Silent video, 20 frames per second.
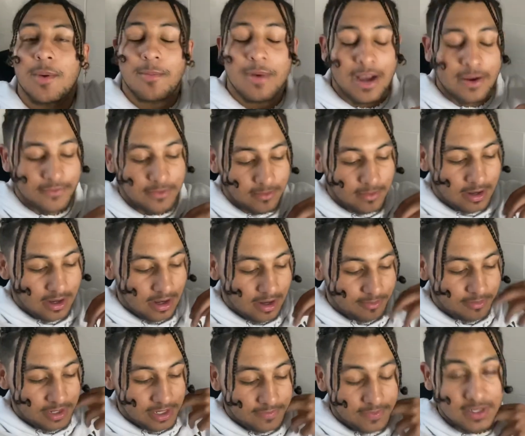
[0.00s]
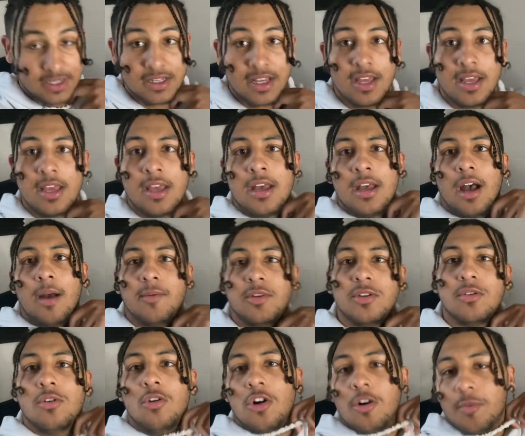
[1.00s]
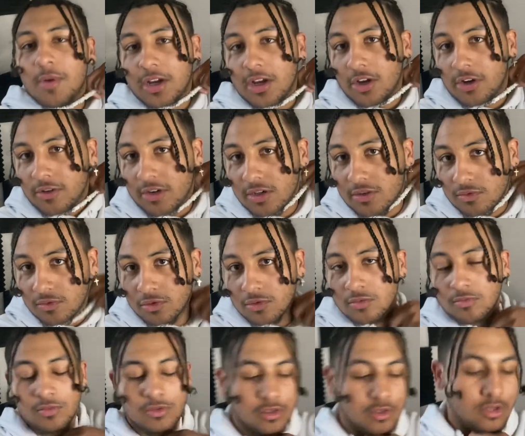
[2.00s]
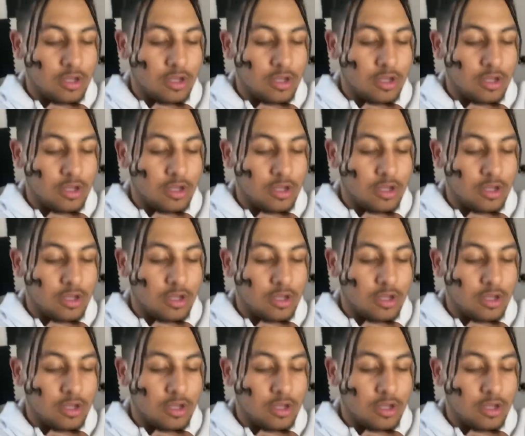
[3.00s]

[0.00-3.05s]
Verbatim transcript: back from uh, breakfast. I'm doing homework in Chris' room, you